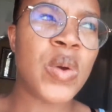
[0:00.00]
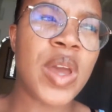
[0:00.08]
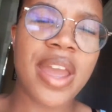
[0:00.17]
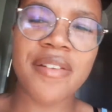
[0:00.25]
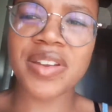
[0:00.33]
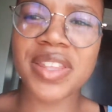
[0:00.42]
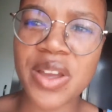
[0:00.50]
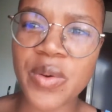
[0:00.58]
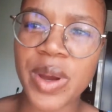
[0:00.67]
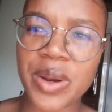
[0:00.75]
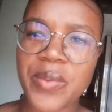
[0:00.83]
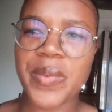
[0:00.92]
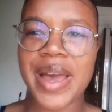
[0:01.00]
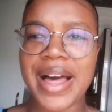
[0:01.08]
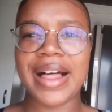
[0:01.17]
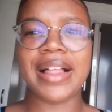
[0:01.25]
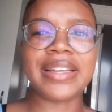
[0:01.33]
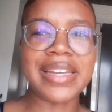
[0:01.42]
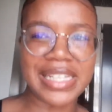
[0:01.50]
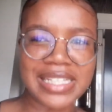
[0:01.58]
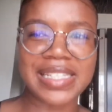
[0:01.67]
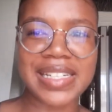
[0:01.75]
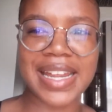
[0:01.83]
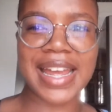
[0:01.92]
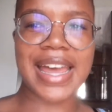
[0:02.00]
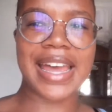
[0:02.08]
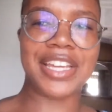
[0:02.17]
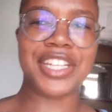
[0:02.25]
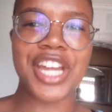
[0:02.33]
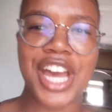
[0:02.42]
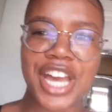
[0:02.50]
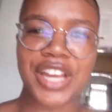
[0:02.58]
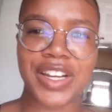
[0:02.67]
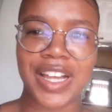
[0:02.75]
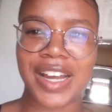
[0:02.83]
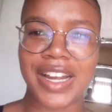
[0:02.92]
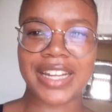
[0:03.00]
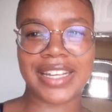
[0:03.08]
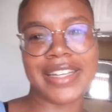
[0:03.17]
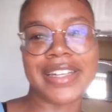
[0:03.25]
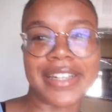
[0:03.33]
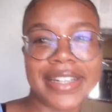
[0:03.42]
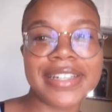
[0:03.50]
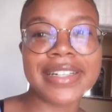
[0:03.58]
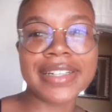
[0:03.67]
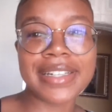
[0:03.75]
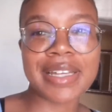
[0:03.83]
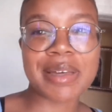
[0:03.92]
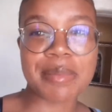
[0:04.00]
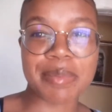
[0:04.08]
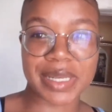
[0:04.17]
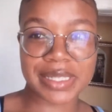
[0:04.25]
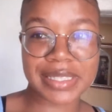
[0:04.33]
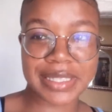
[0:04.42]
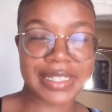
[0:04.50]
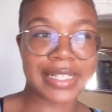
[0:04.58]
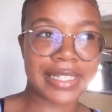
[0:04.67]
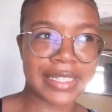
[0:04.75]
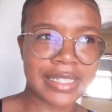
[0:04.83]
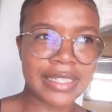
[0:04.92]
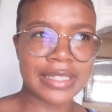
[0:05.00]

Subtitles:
Everything went well yesterday, you know, like basically